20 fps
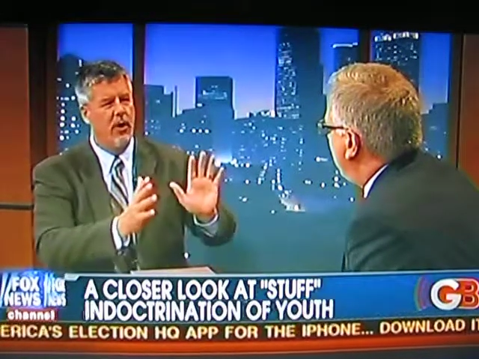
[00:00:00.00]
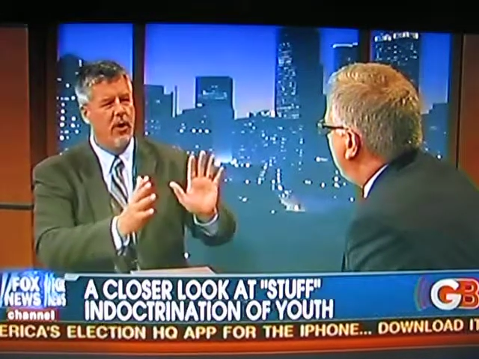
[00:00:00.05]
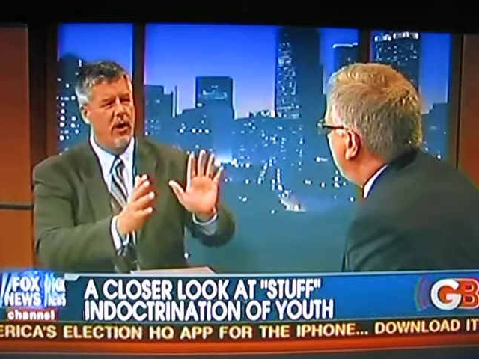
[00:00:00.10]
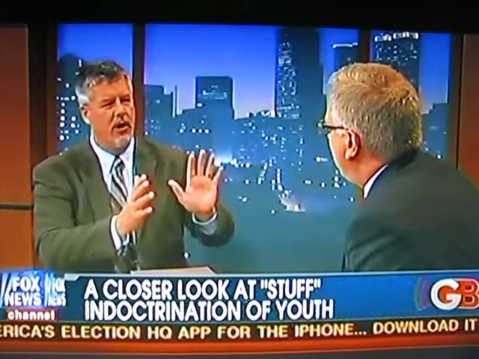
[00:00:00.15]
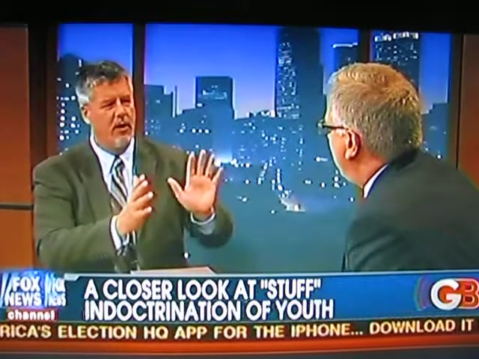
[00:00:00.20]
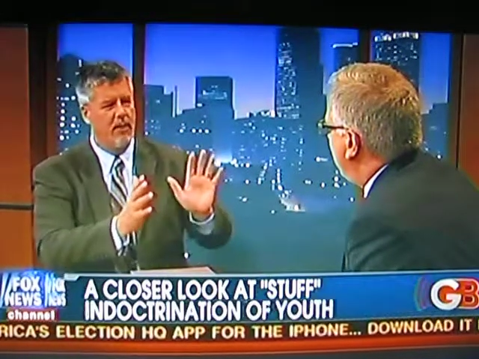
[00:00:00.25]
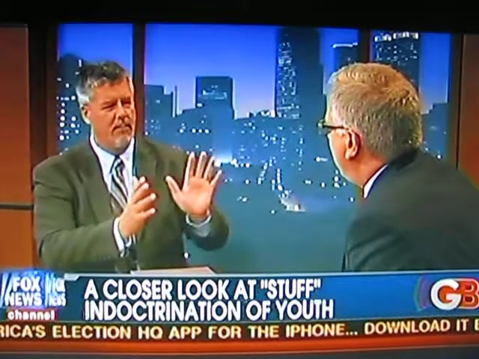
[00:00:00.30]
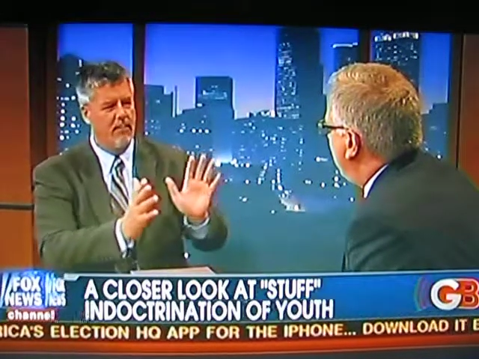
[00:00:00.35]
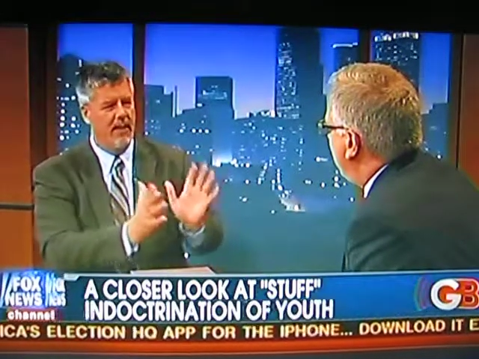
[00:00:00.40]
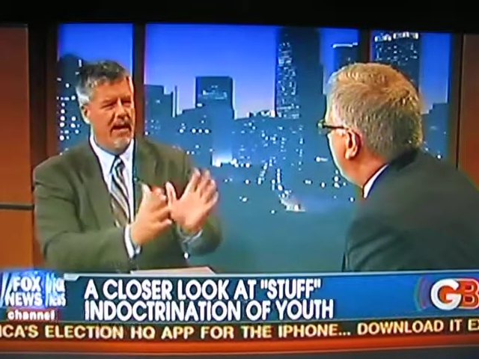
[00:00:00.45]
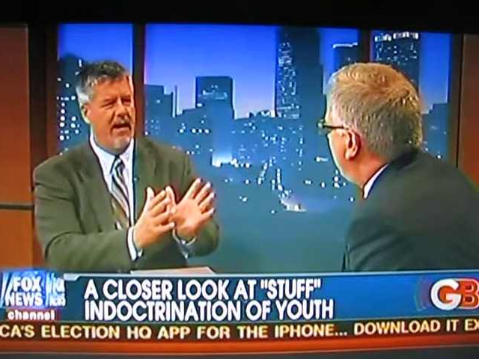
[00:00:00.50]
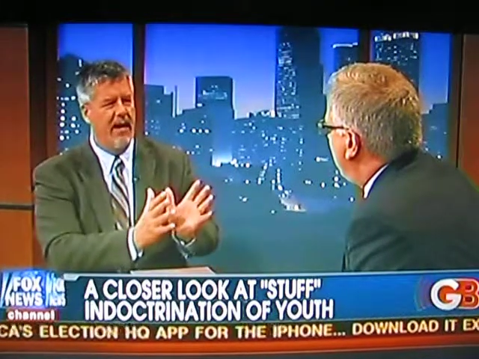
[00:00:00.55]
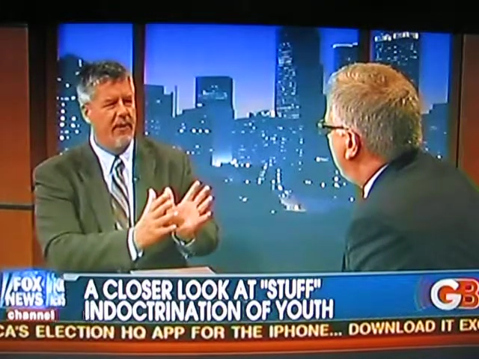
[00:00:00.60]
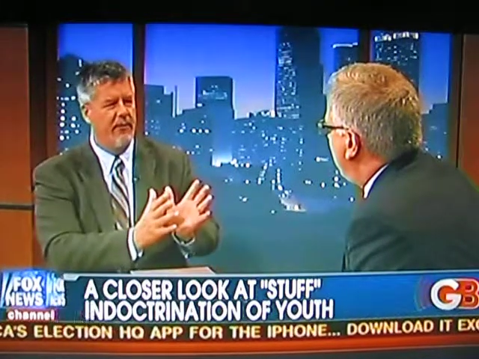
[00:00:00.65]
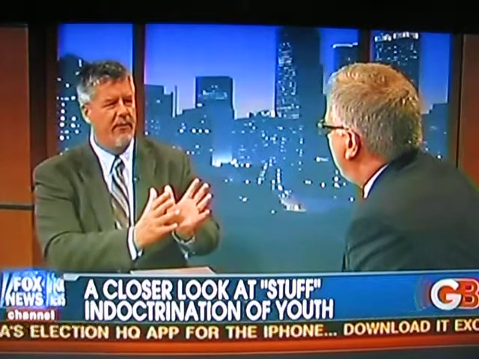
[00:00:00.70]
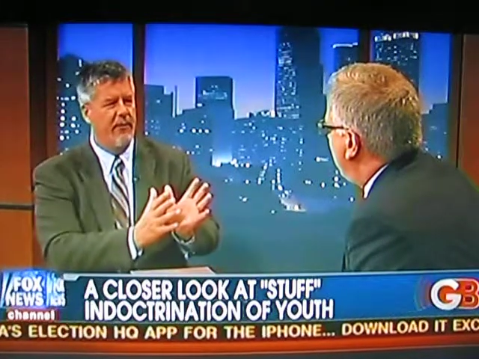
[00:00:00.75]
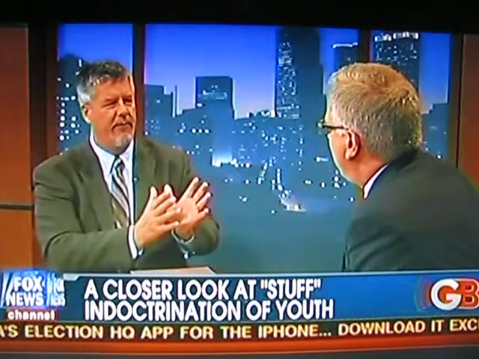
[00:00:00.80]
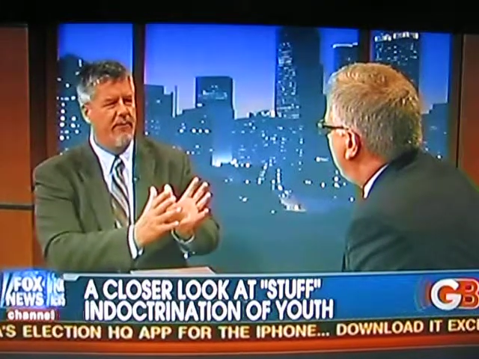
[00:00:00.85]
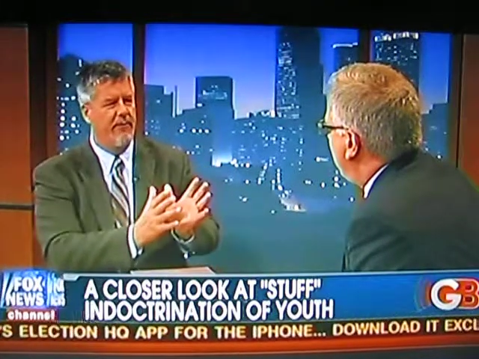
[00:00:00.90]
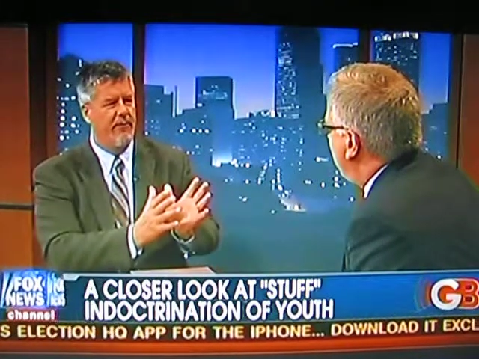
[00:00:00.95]
are a
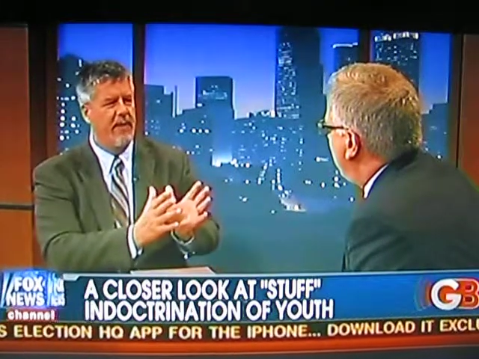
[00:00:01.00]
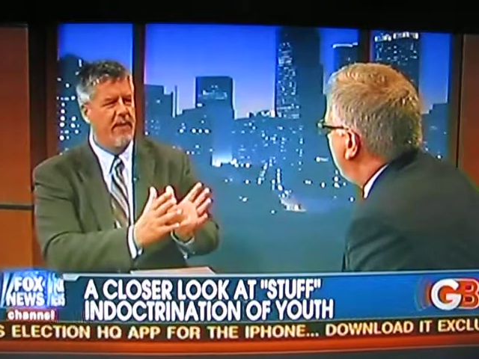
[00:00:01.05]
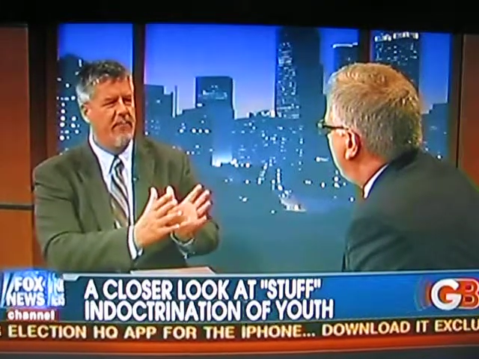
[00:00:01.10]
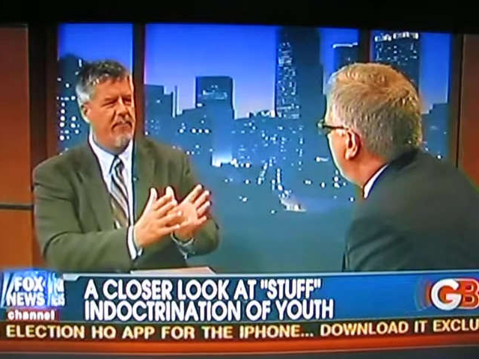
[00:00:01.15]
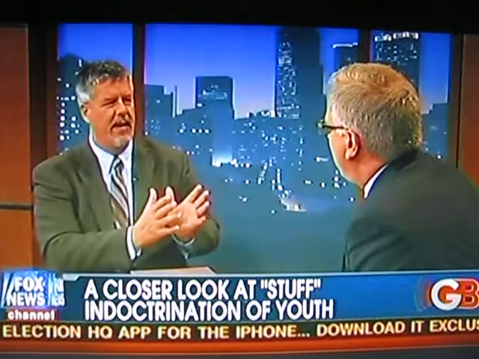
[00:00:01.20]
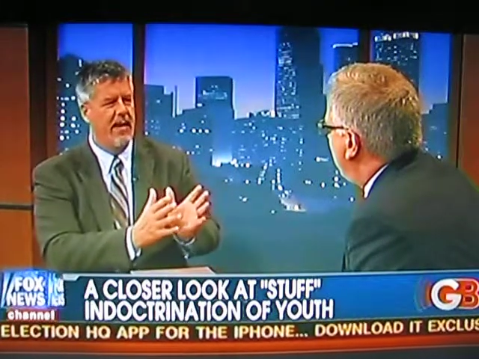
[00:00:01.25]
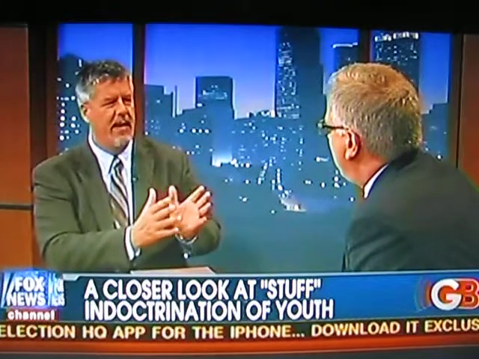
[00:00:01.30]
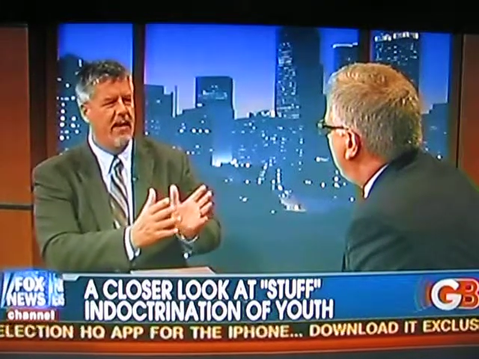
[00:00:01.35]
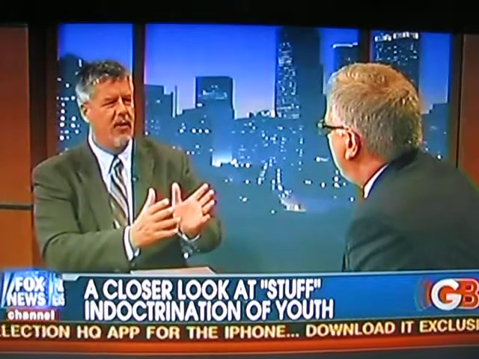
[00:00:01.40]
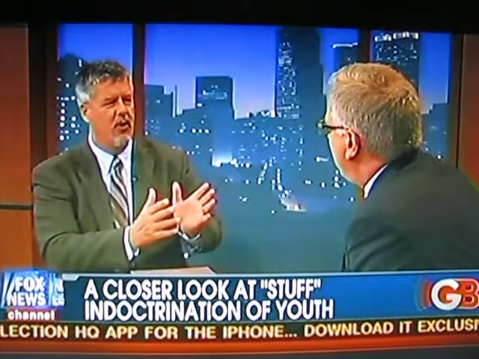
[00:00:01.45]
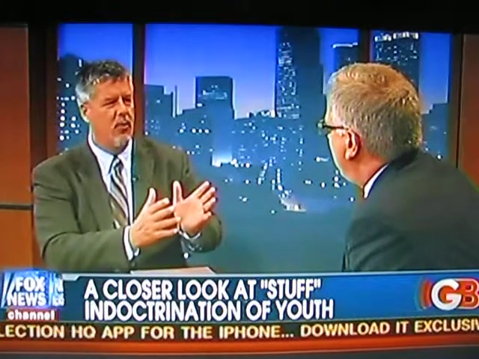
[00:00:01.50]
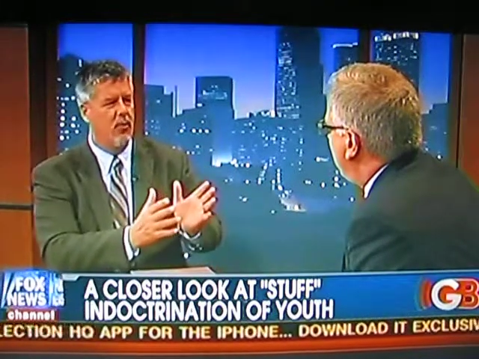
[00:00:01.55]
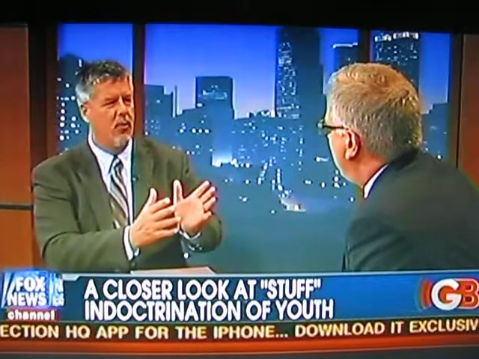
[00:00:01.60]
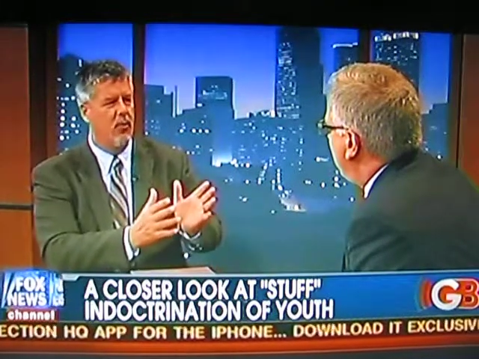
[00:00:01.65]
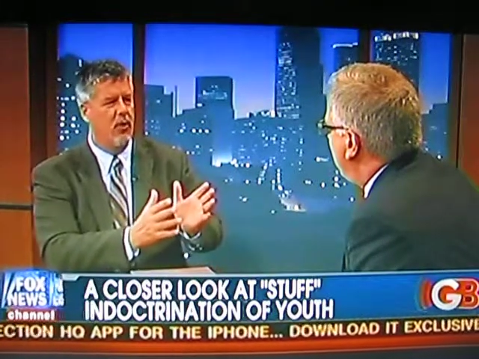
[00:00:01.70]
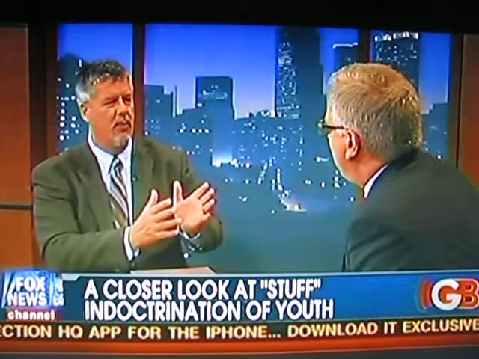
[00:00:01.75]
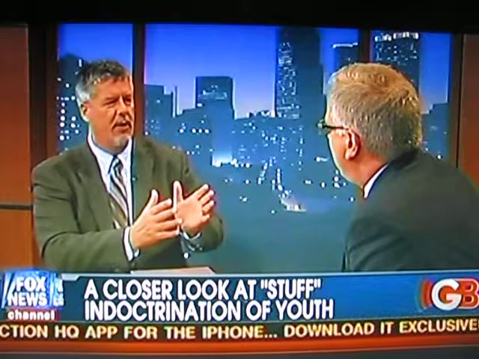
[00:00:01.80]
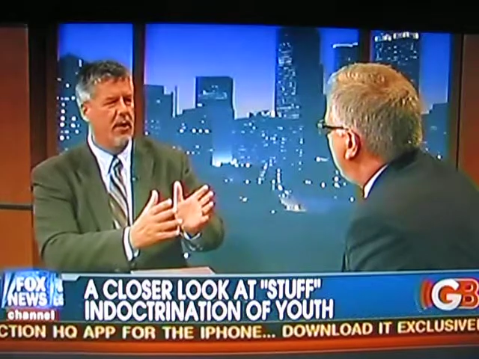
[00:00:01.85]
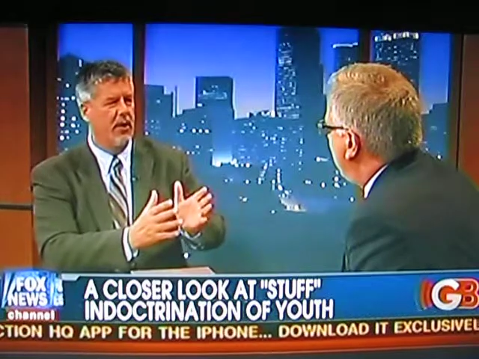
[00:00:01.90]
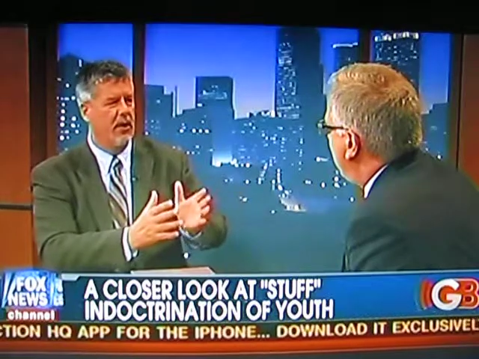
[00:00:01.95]
positive feedback on
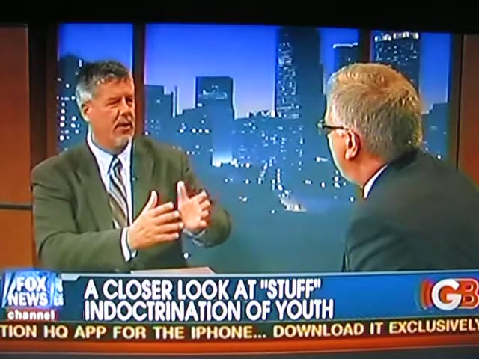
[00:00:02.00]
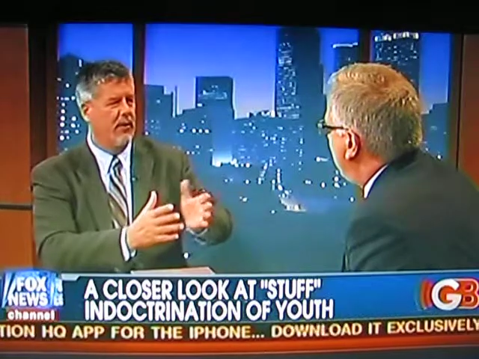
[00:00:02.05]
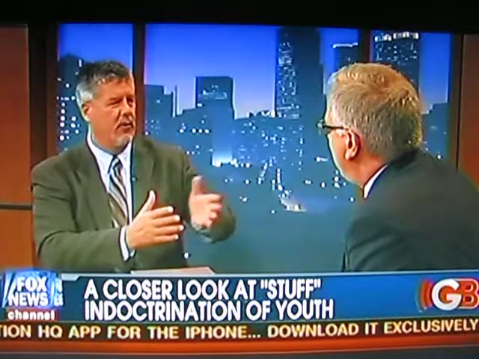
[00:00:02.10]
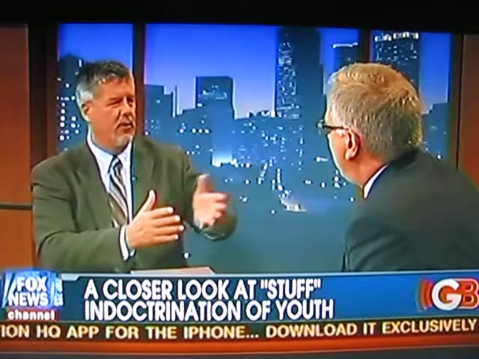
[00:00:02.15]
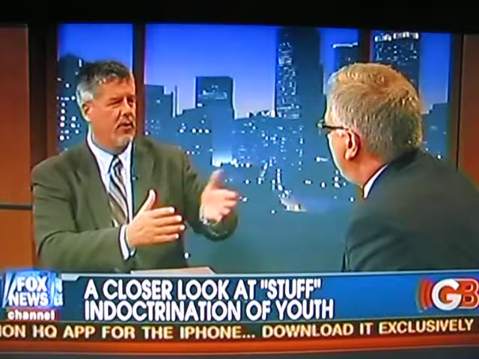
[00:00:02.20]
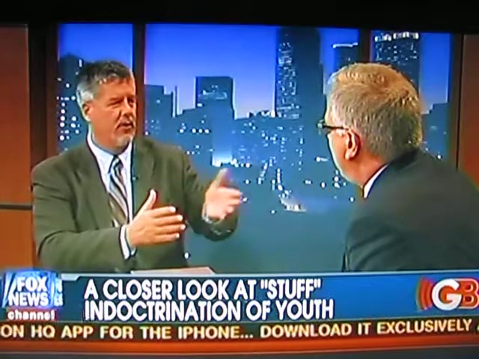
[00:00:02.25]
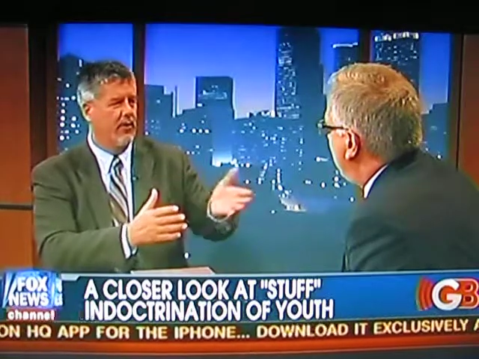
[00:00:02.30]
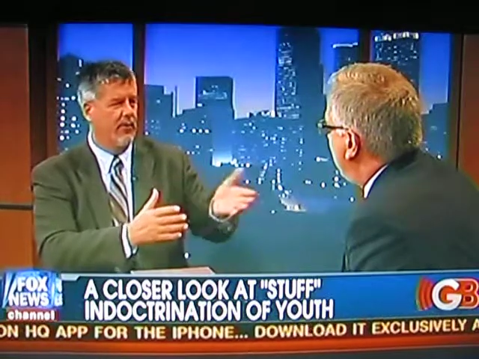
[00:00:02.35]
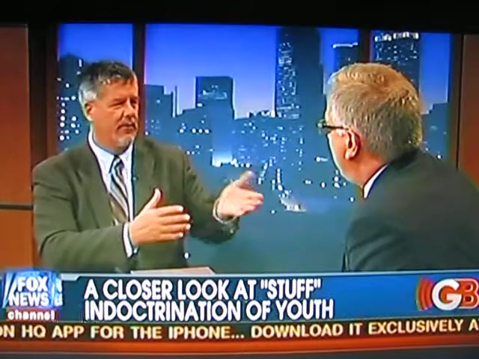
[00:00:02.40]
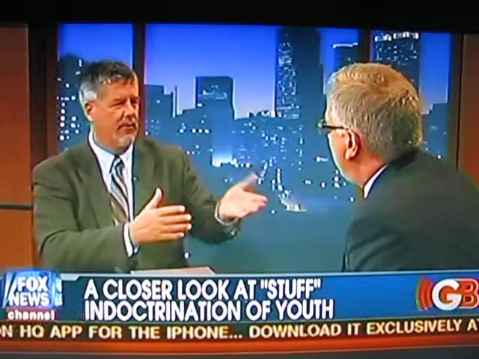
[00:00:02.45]
warming, in other words,